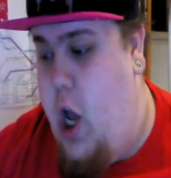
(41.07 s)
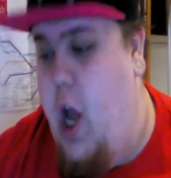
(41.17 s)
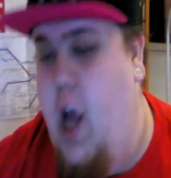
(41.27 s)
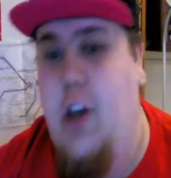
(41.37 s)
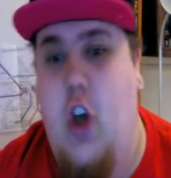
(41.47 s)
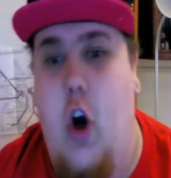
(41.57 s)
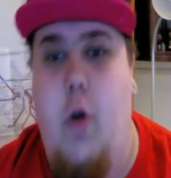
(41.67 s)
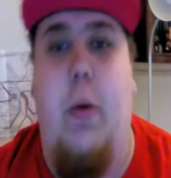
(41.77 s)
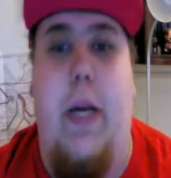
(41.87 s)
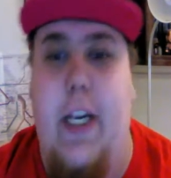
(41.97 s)

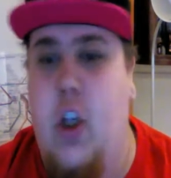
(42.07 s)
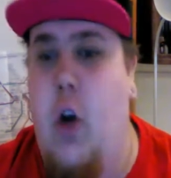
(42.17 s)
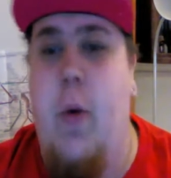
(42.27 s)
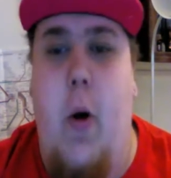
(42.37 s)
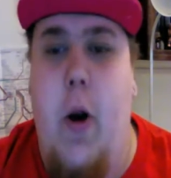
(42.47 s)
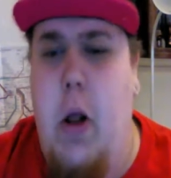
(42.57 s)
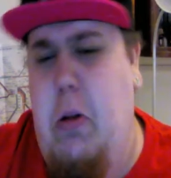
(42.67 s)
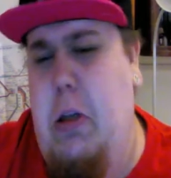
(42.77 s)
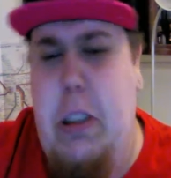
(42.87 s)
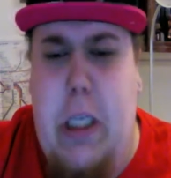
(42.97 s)
So please don't be going, oh,
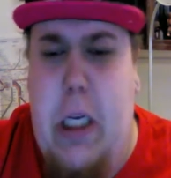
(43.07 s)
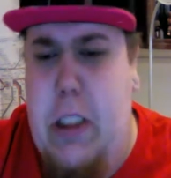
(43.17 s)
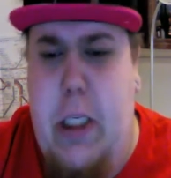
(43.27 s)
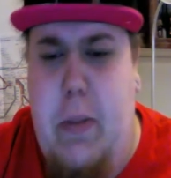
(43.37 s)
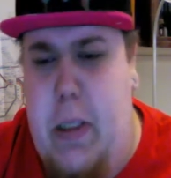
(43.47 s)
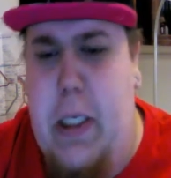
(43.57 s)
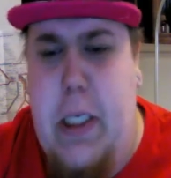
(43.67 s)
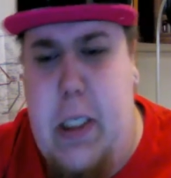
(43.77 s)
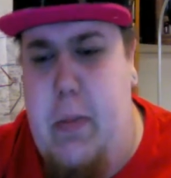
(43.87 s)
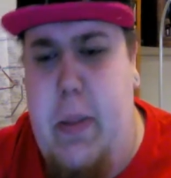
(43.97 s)
these are
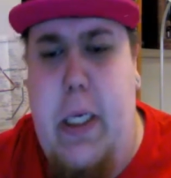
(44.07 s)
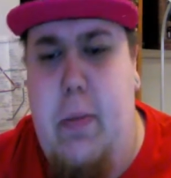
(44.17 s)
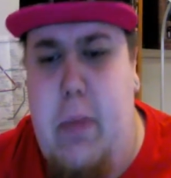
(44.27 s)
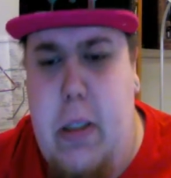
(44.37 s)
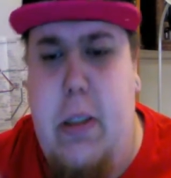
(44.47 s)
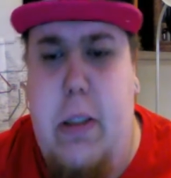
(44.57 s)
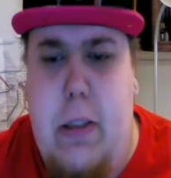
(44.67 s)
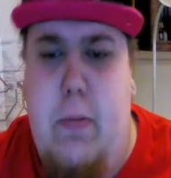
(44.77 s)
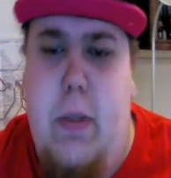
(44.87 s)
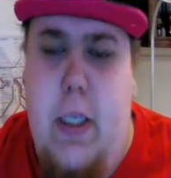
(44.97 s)
TPD compliant
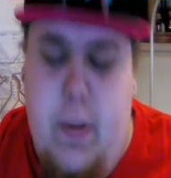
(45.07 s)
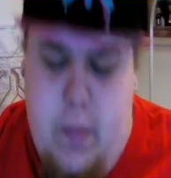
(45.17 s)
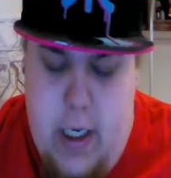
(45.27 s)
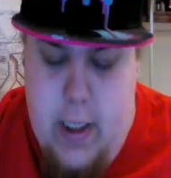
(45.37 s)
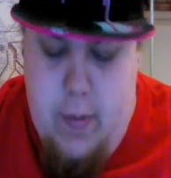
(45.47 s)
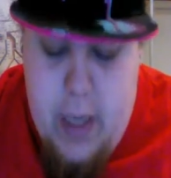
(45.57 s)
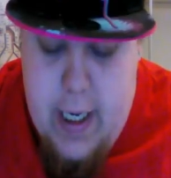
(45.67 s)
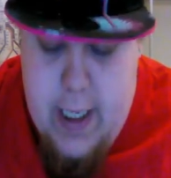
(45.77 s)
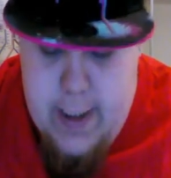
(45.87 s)
bottles, blah blah blah blah.